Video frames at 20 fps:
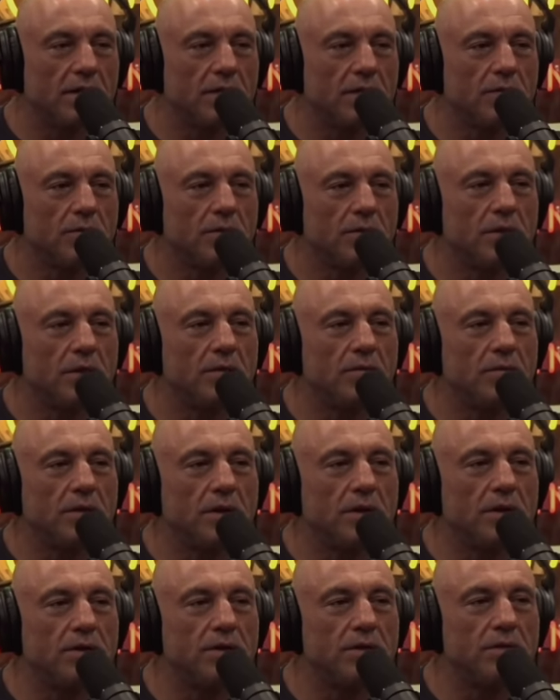What
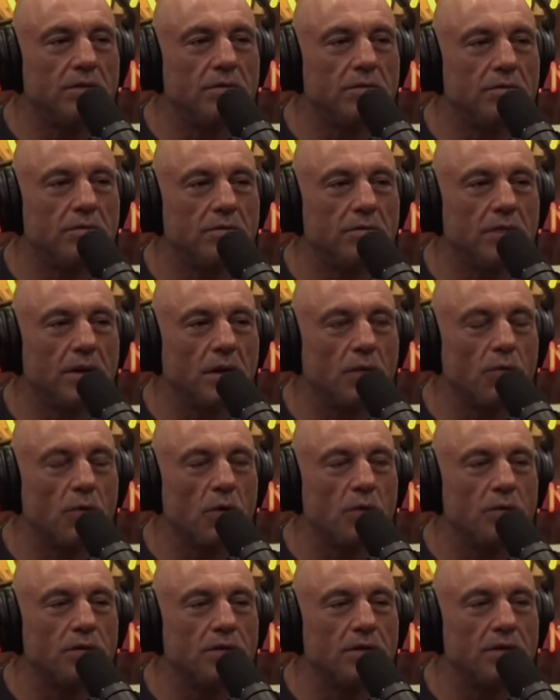did you like? What
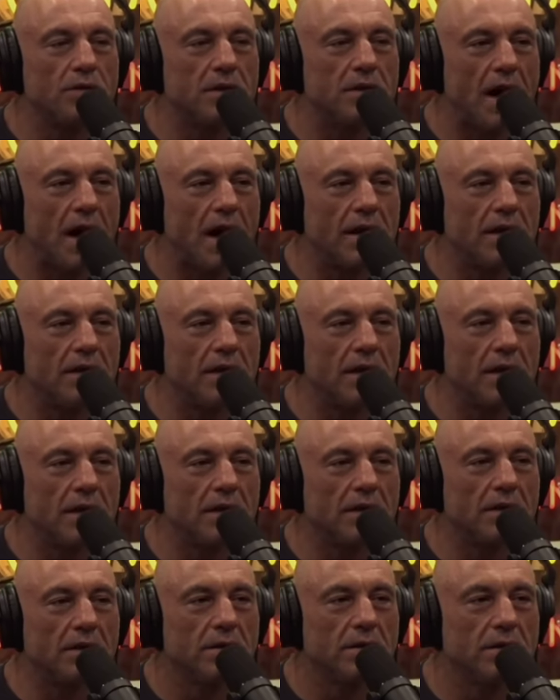was your diet
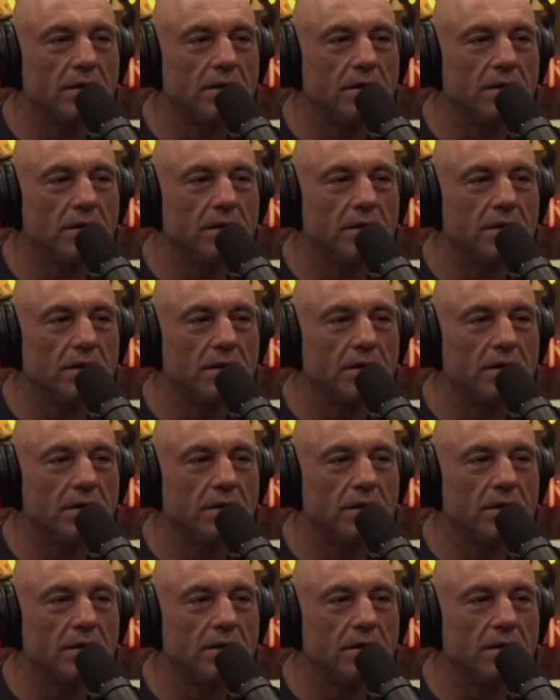like?